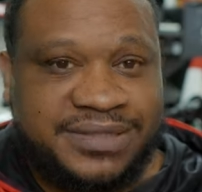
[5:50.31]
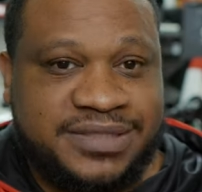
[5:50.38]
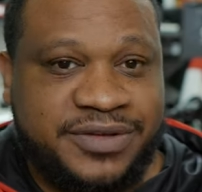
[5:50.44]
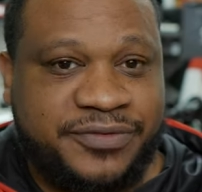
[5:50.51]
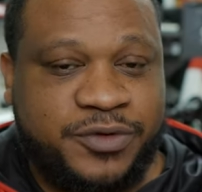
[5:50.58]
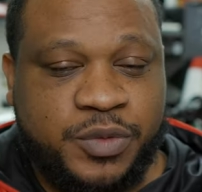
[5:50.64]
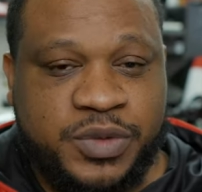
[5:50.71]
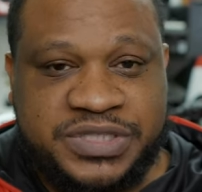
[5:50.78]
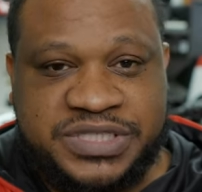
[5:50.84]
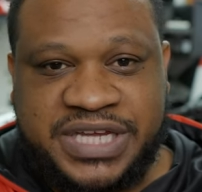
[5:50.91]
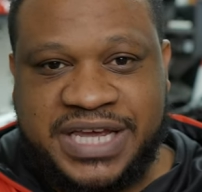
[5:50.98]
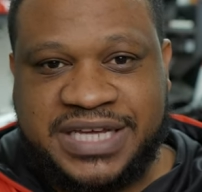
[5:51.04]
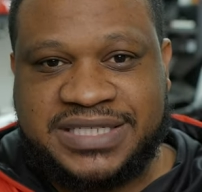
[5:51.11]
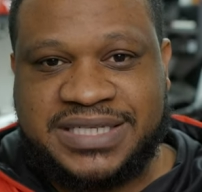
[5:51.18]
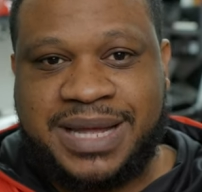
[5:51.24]
The fluid
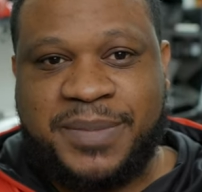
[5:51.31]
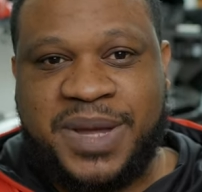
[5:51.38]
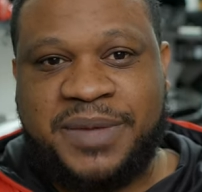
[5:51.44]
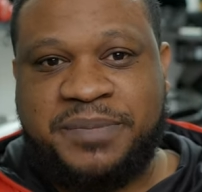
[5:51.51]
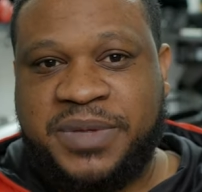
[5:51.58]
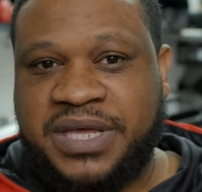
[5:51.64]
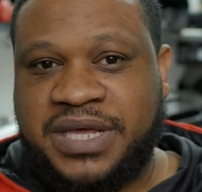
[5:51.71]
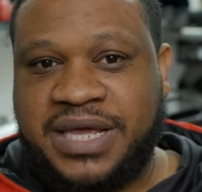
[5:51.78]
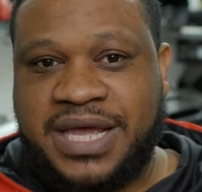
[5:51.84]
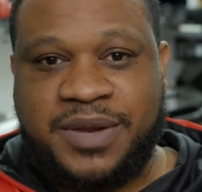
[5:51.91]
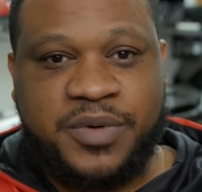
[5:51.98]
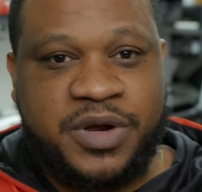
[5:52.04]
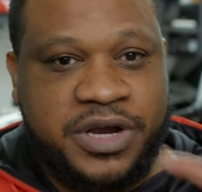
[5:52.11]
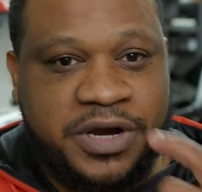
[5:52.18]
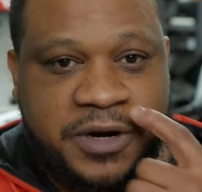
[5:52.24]
tanks, that might be
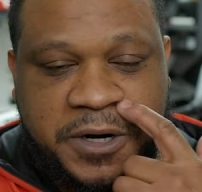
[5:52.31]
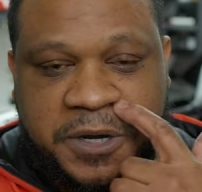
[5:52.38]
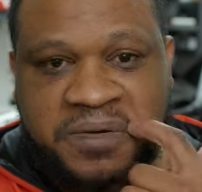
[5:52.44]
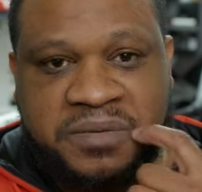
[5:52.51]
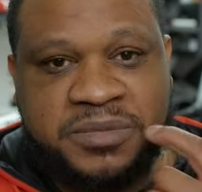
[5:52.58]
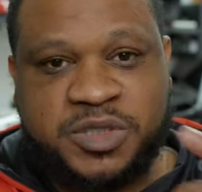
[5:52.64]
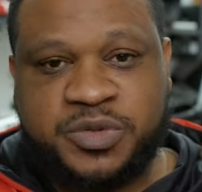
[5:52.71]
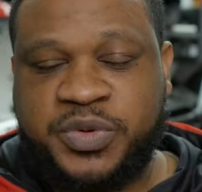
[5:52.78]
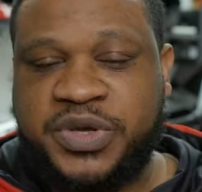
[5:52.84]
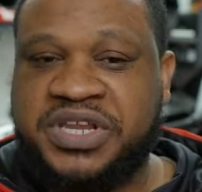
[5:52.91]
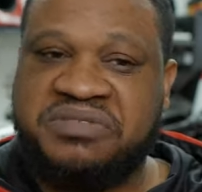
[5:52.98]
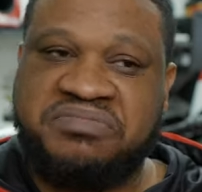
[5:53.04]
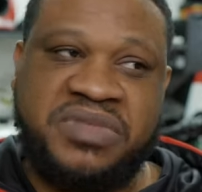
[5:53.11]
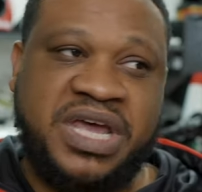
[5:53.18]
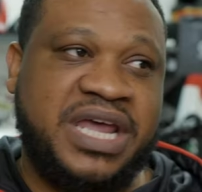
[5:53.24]
anywhere
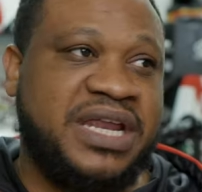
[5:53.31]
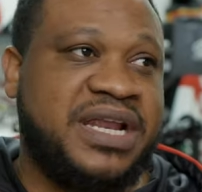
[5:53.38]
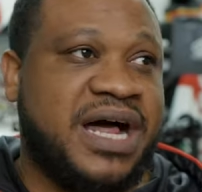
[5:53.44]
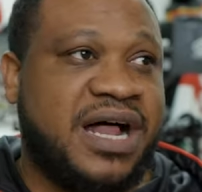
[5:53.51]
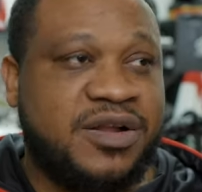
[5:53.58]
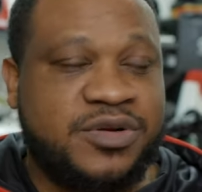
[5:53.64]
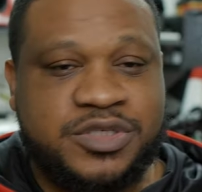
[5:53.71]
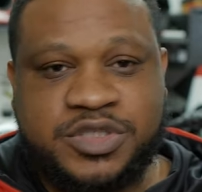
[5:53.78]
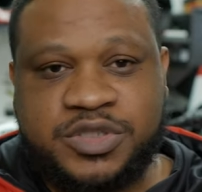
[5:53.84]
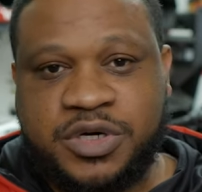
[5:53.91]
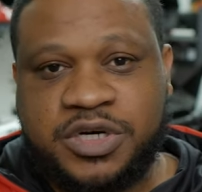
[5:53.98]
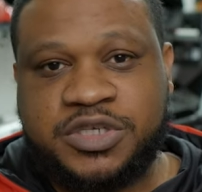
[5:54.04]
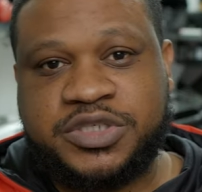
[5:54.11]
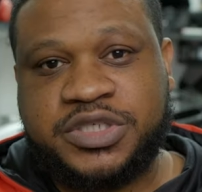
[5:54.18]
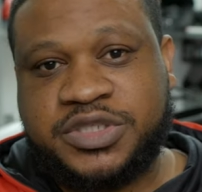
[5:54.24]
between $80 to
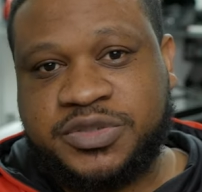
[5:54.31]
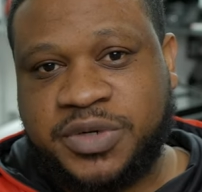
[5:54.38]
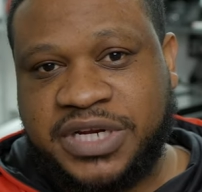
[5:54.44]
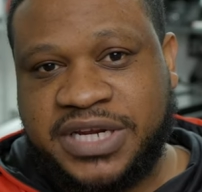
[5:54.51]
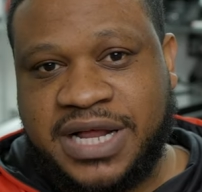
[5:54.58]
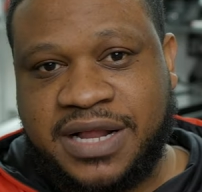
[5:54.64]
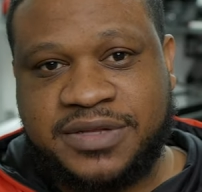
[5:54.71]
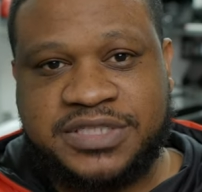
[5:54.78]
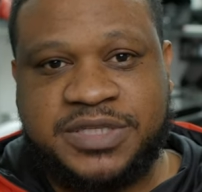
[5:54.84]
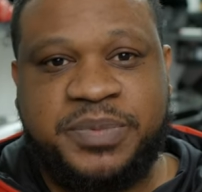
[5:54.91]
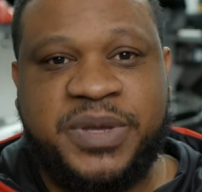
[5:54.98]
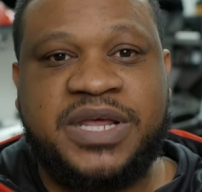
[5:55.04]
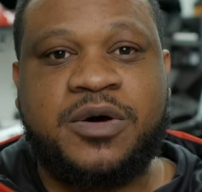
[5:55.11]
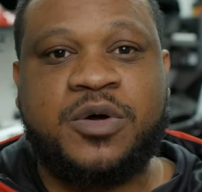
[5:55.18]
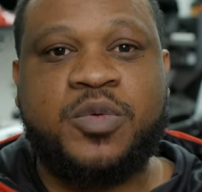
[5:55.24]
$120,
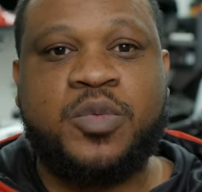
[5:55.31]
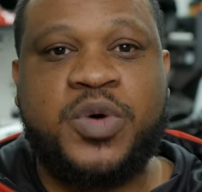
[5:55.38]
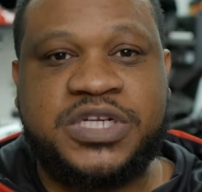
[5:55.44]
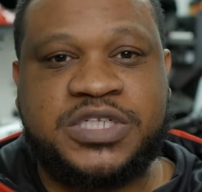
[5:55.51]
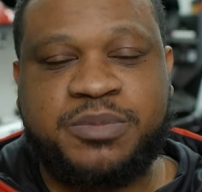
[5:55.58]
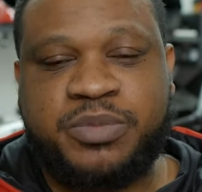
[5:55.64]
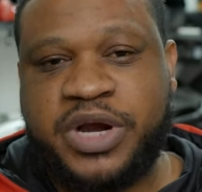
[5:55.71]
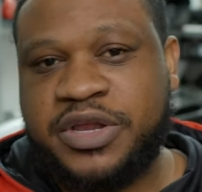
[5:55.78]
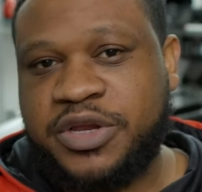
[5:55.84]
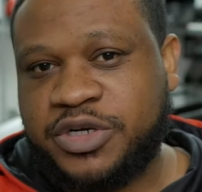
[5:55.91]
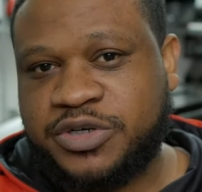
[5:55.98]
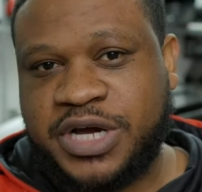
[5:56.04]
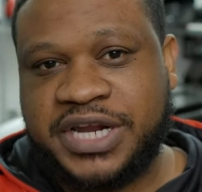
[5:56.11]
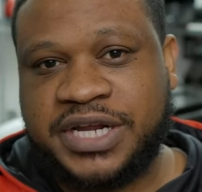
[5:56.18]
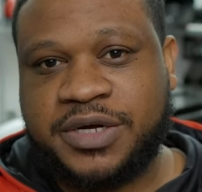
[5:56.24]
depending on which brand you're
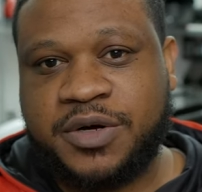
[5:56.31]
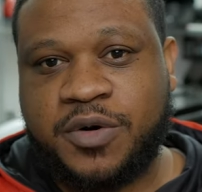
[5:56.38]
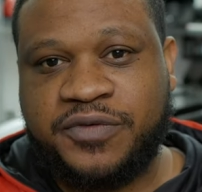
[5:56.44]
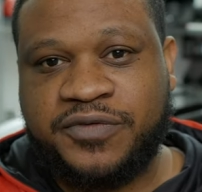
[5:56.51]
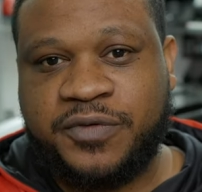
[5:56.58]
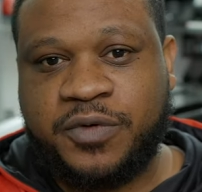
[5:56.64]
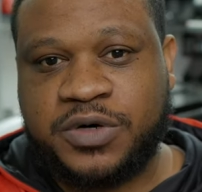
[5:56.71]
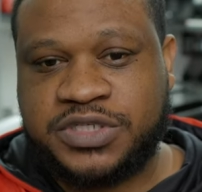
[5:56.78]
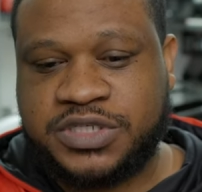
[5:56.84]
trying to go for.